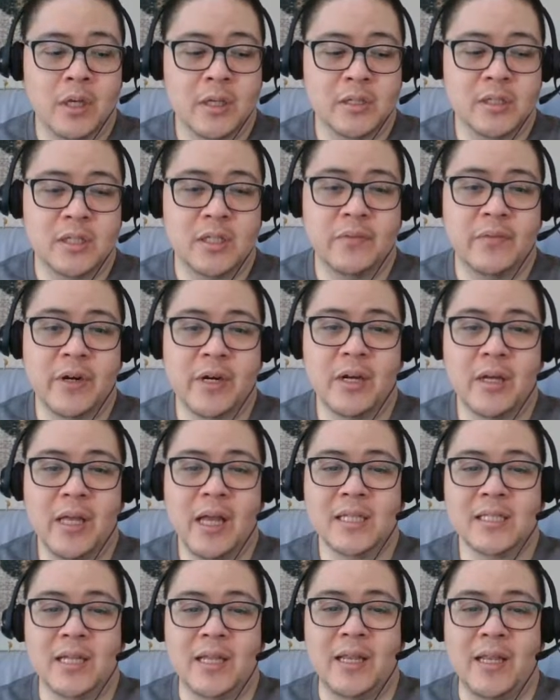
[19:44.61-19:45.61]
Silvergirl
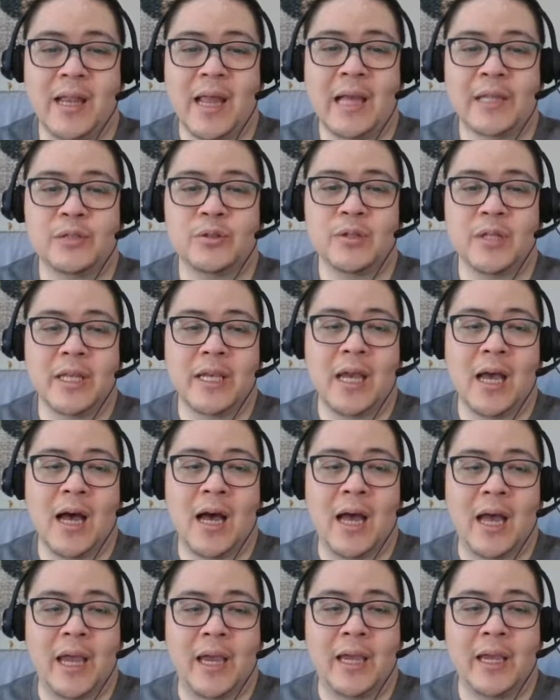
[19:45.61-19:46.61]
has a naturally
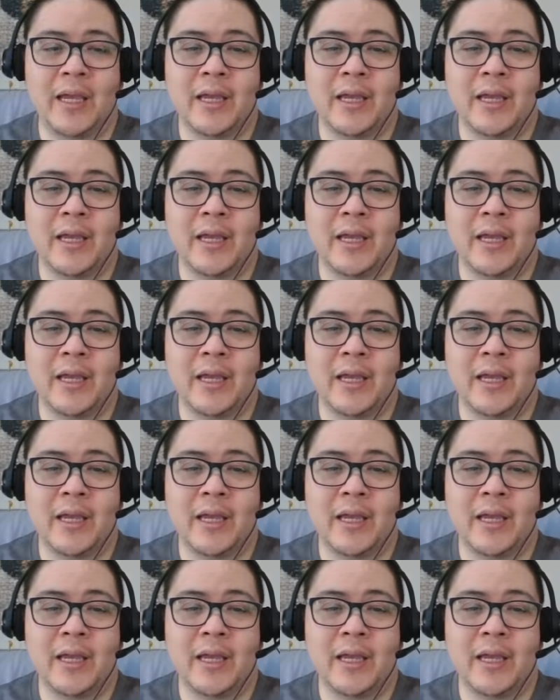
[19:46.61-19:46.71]
high